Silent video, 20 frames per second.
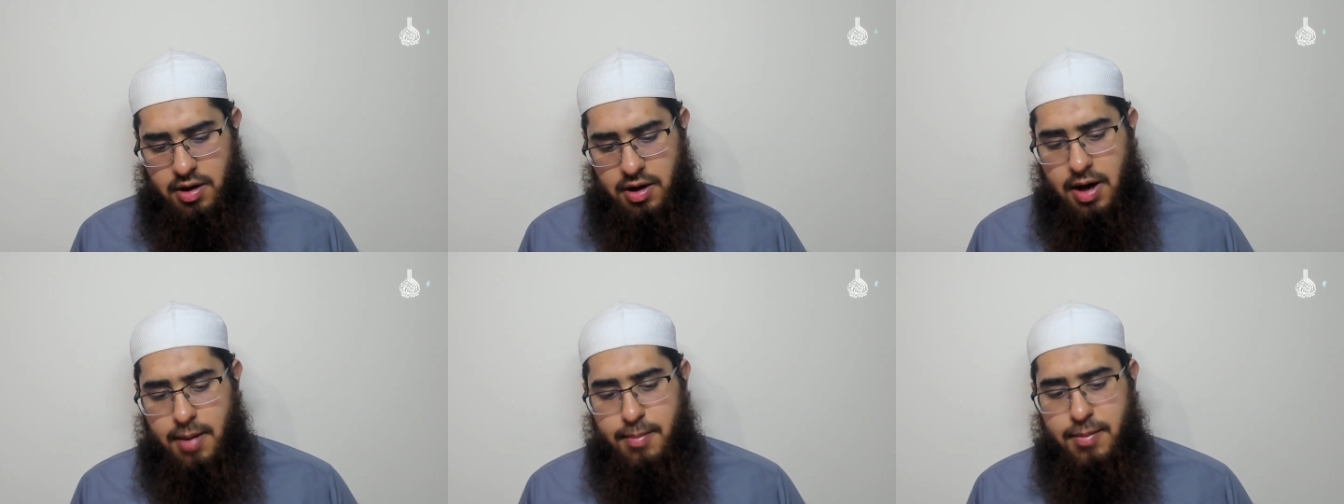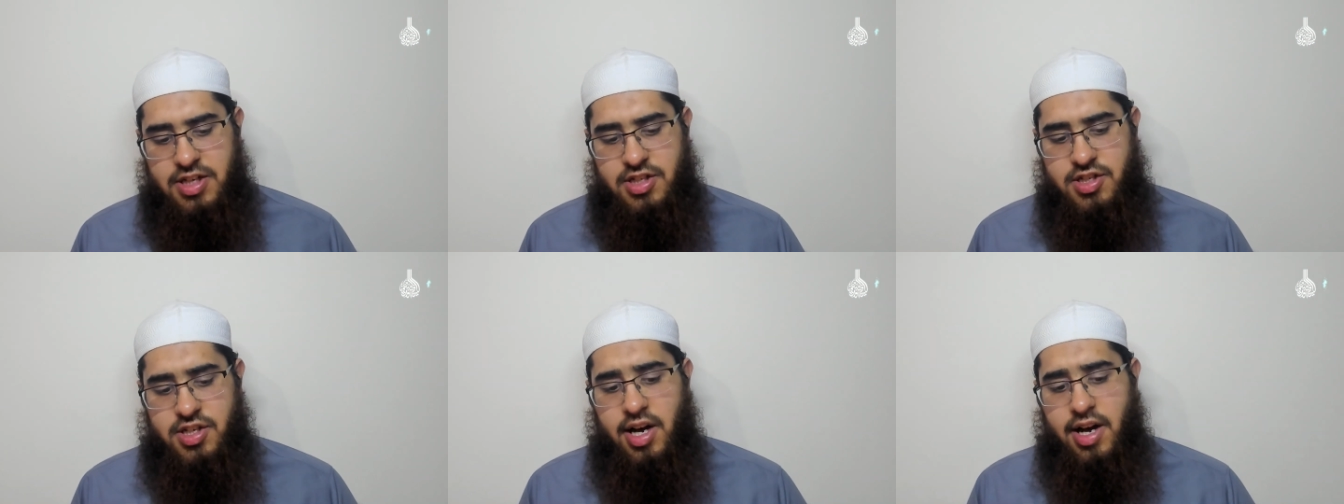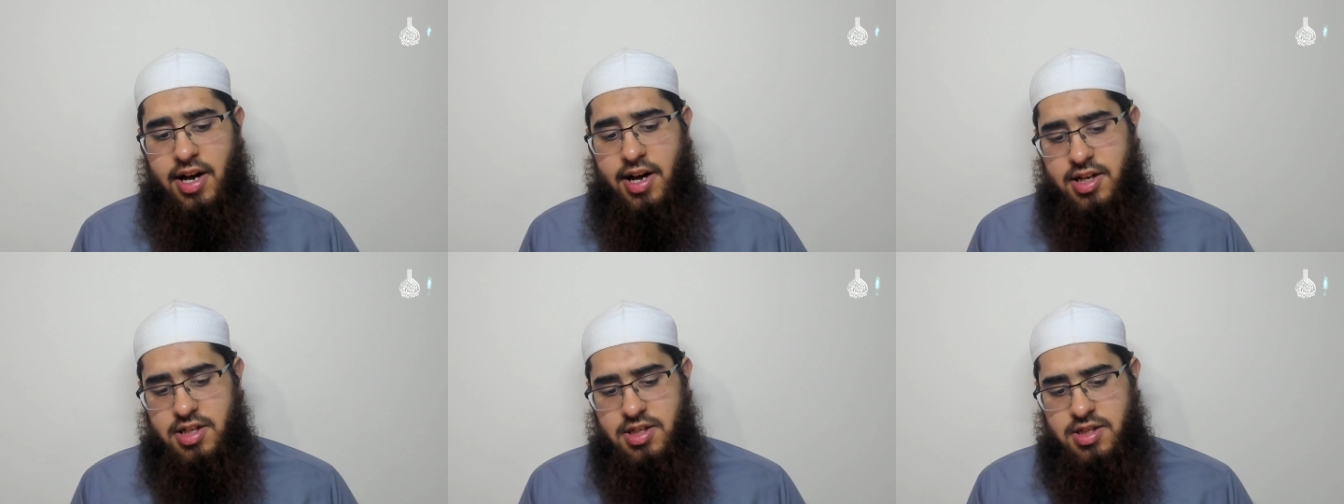a
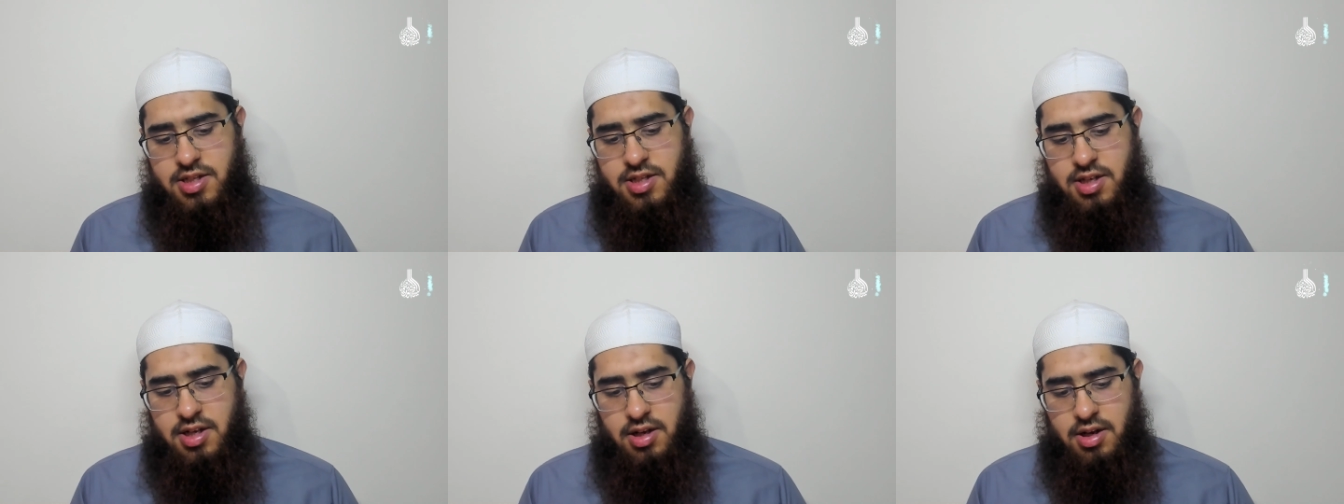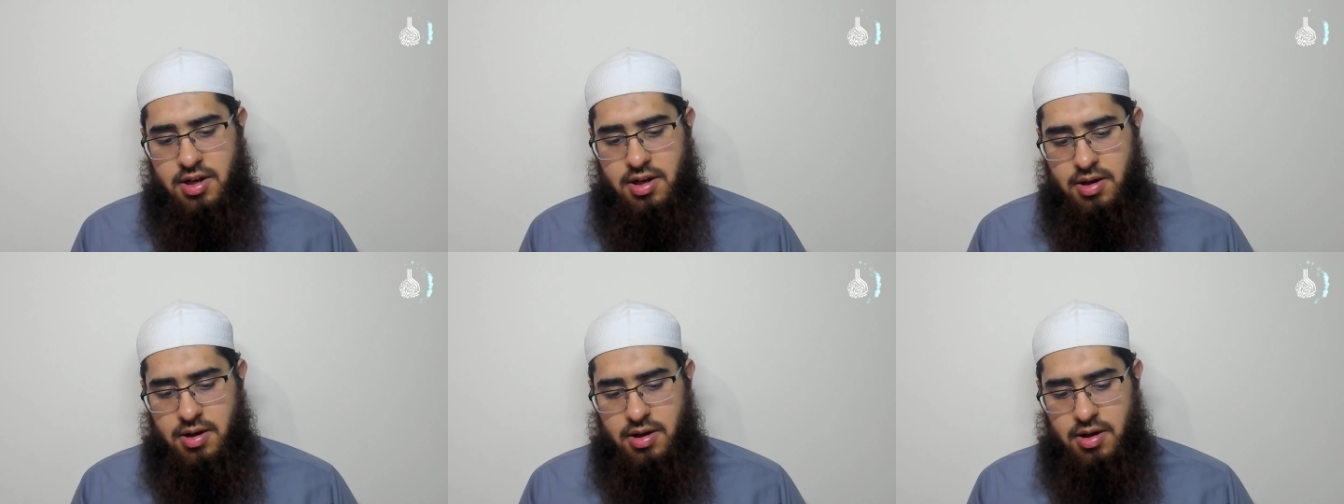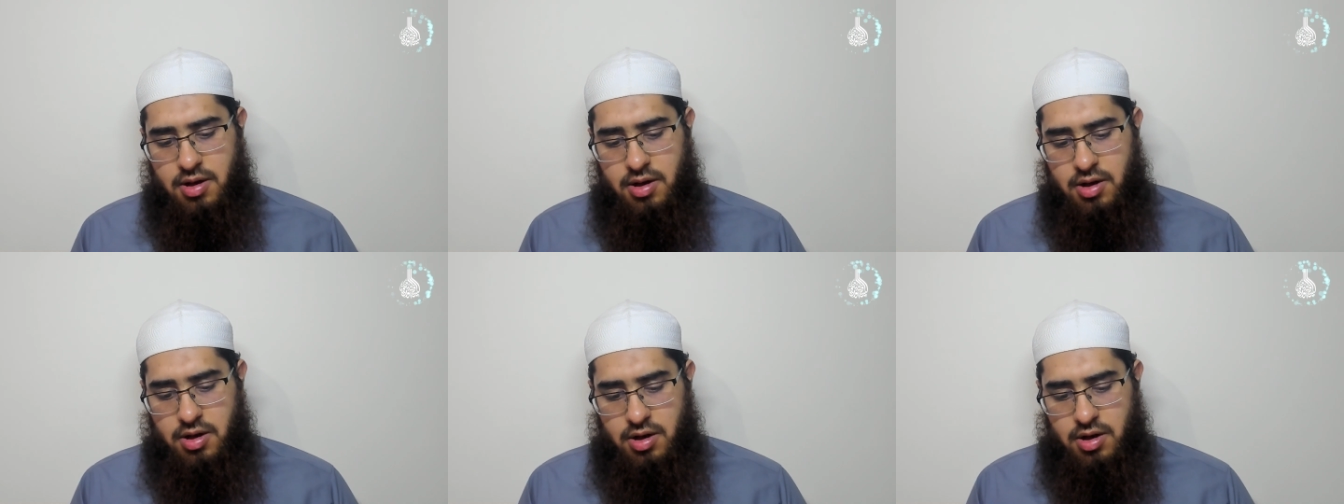majaz
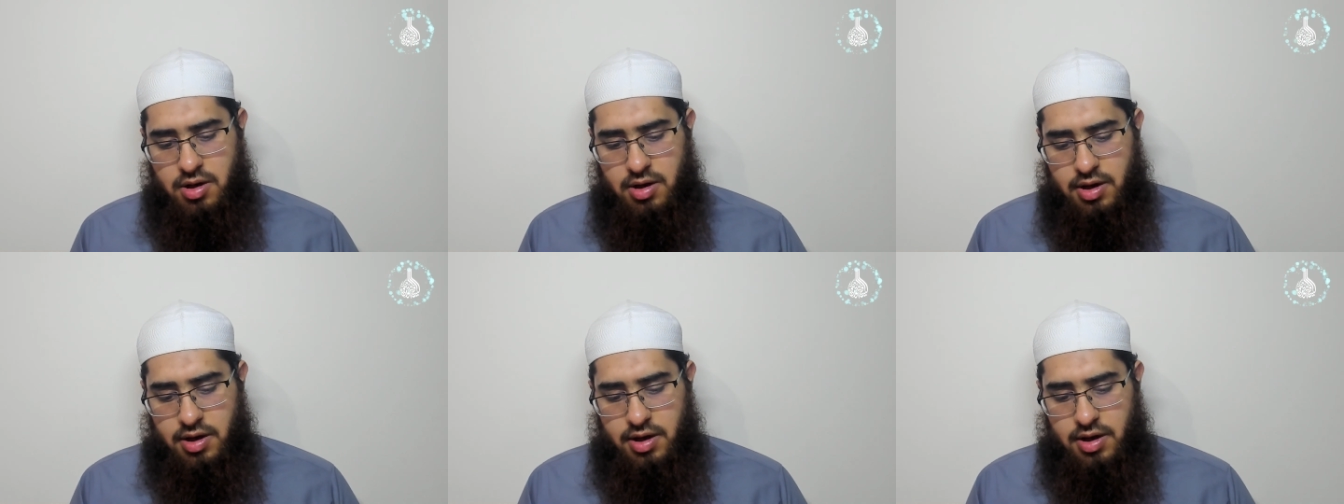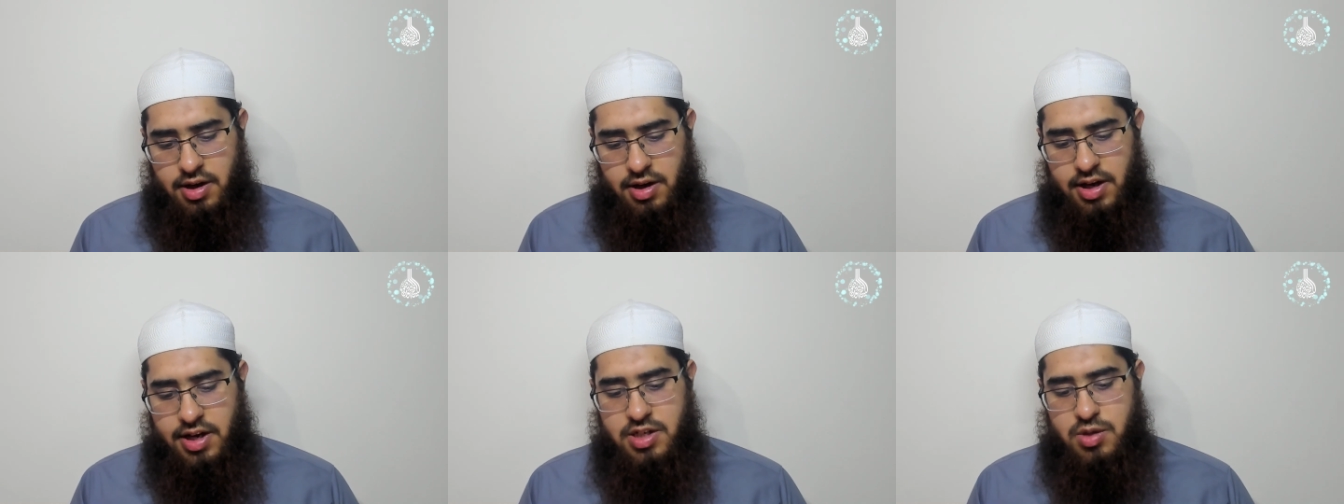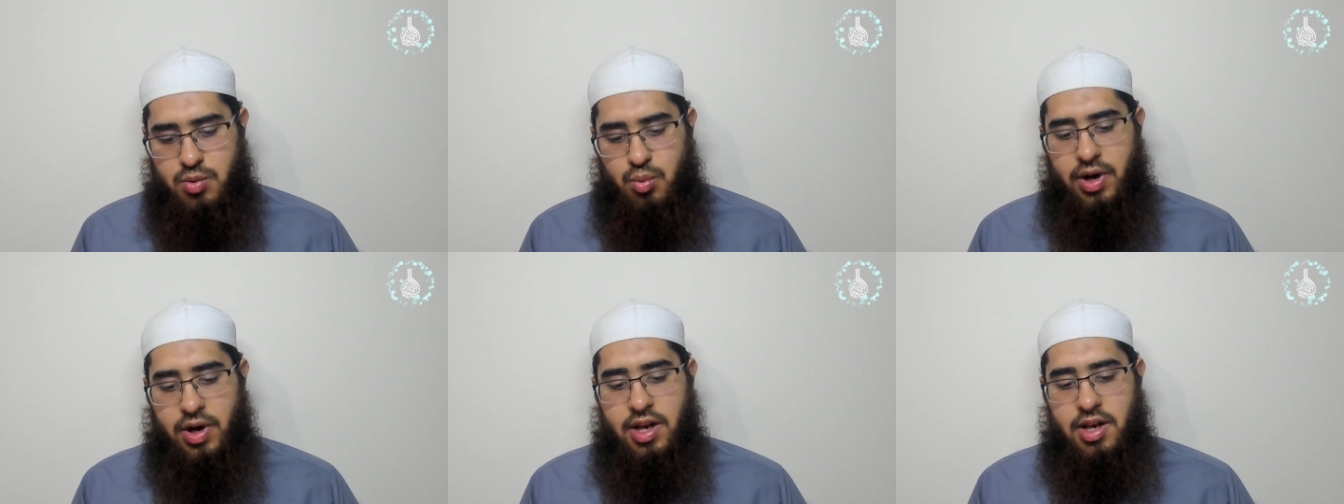
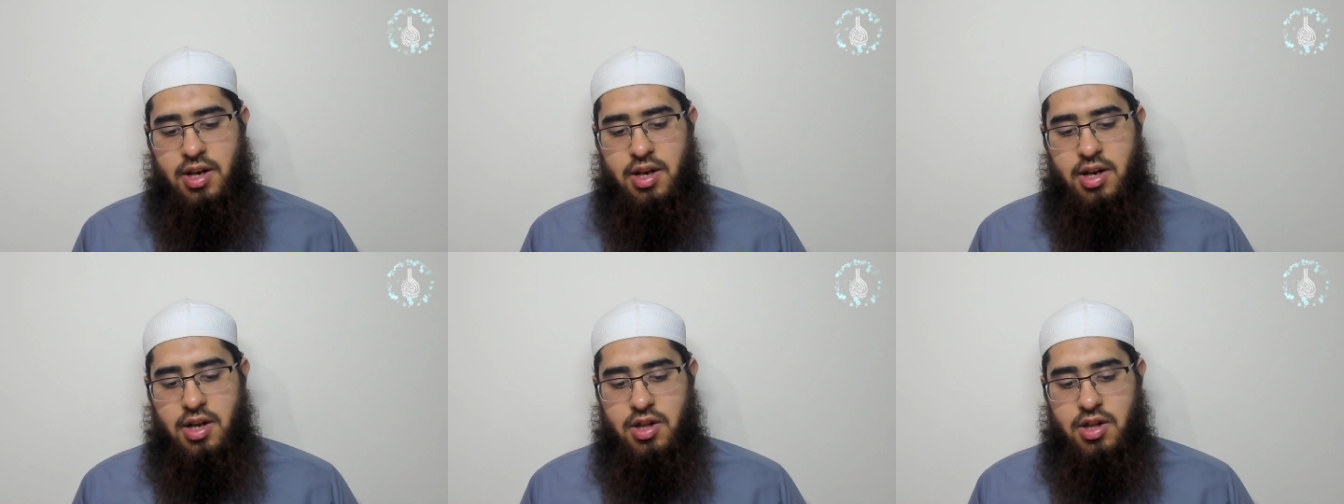is when